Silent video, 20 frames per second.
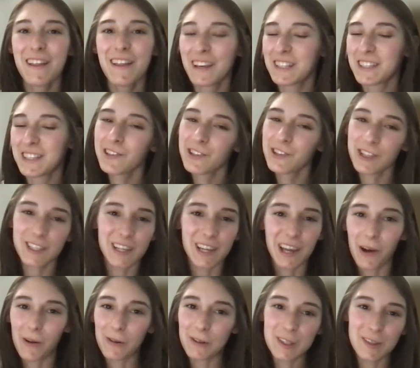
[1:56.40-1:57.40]
that's
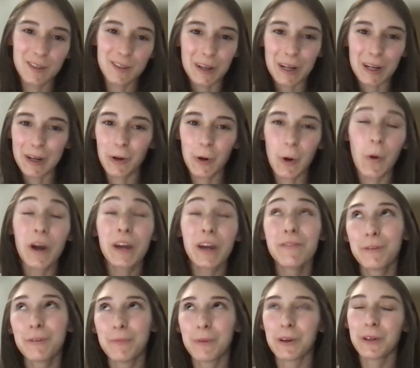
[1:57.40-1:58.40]
interesting. I wasn't
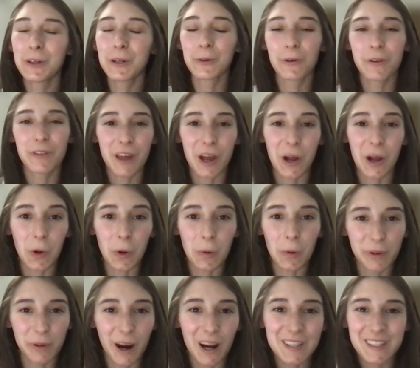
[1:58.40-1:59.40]
quite familiar with that whole
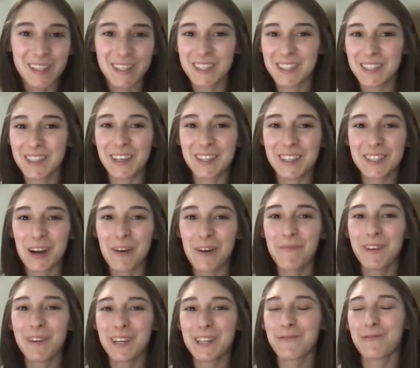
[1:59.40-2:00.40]
process.
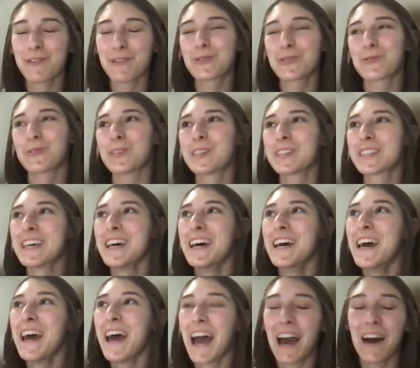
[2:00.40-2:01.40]
Some individuals
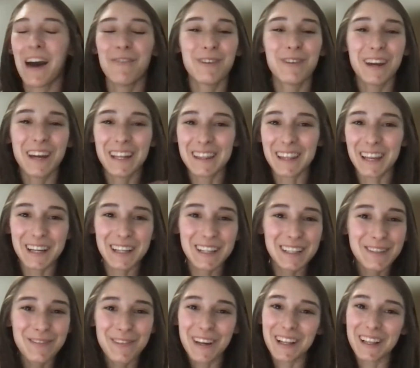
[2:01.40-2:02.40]
have
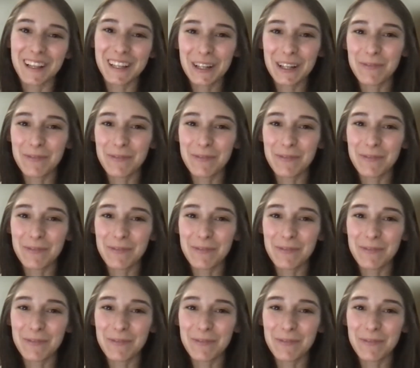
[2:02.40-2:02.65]
enlightened me a little